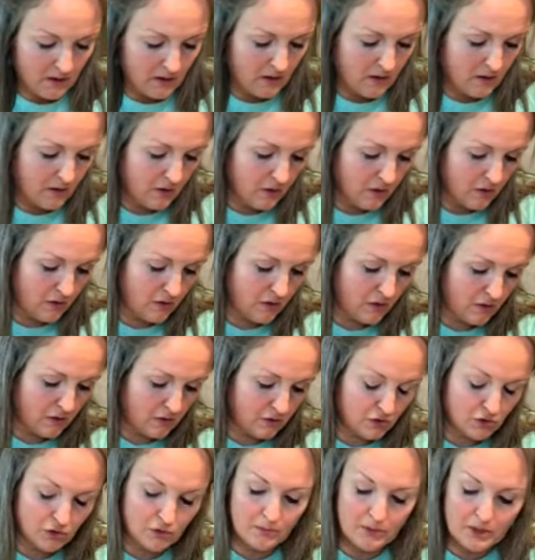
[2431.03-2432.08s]
Oh,
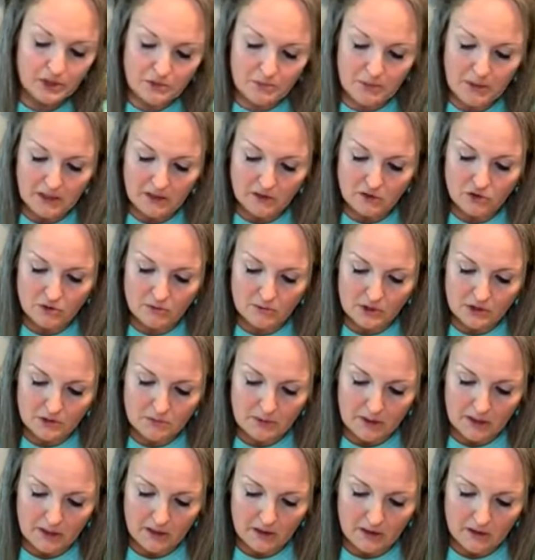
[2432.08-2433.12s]
too much paint, too much
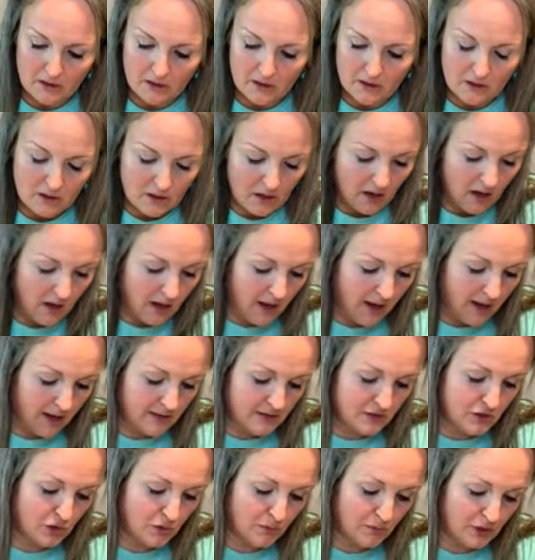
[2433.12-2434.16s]
paint. Ah,
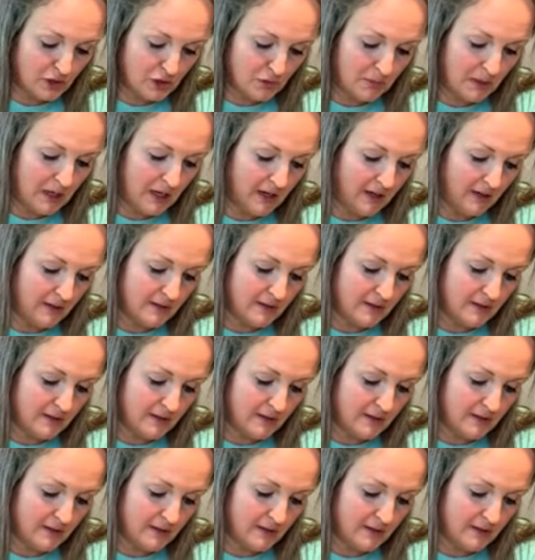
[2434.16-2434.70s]
too much paint.